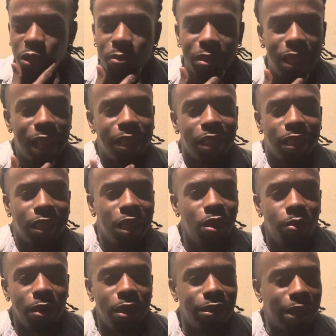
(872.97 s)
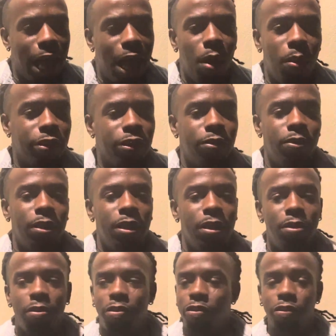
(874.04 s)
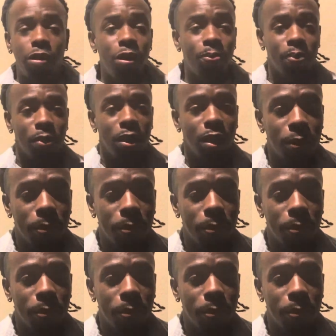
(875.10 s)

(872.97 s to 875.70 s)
But the thing was, I wasn't really tripping.